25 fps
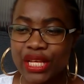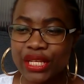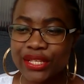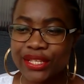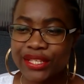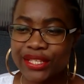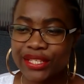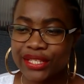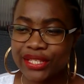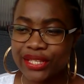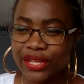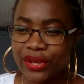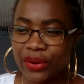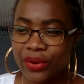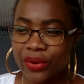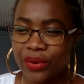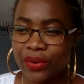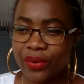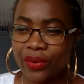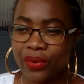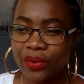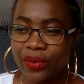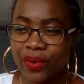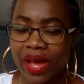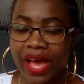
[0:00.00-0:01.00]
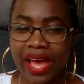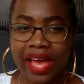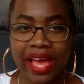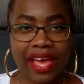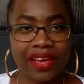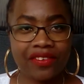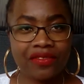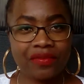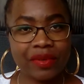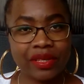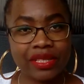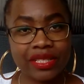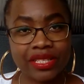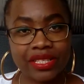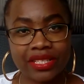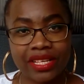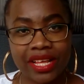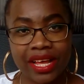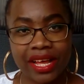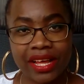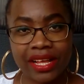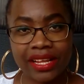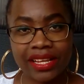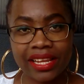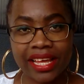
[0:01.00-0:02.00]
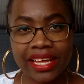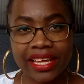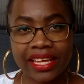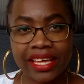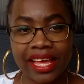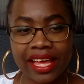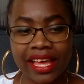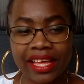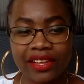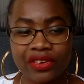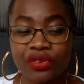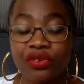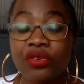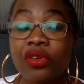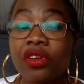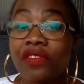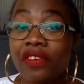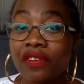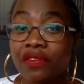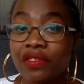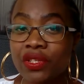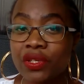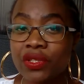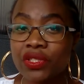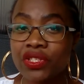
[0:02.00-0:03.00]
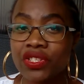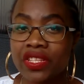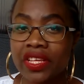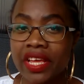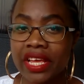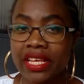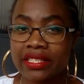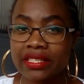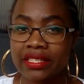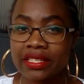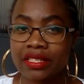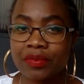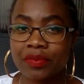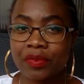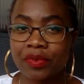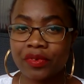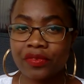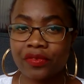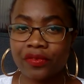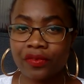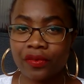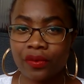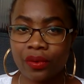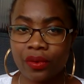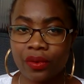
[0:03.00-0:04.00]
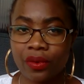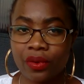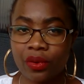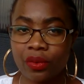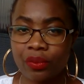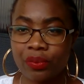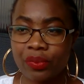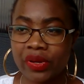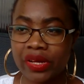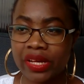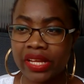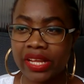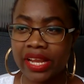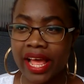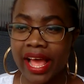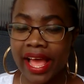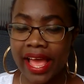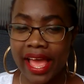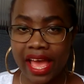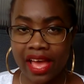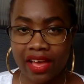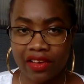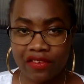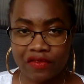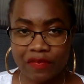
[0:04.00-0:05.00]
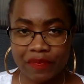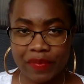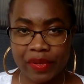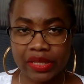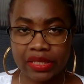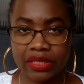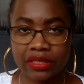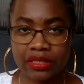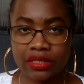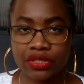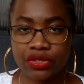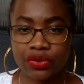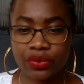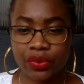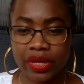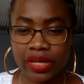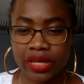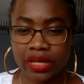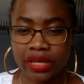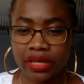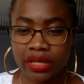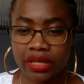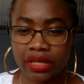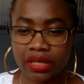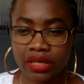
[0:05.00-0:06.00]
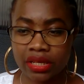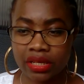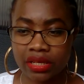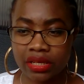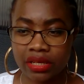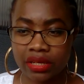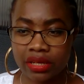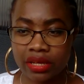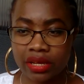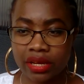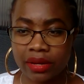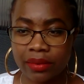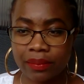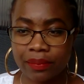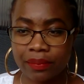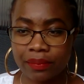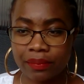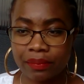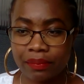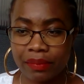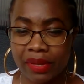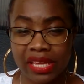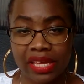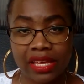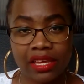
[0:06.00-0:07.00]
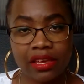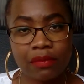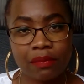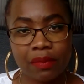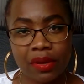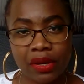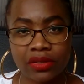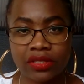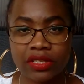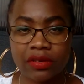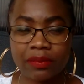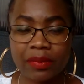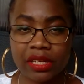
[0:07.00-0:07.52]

So I have been I don't know if I've told you guys this before, but I have been doing making belts.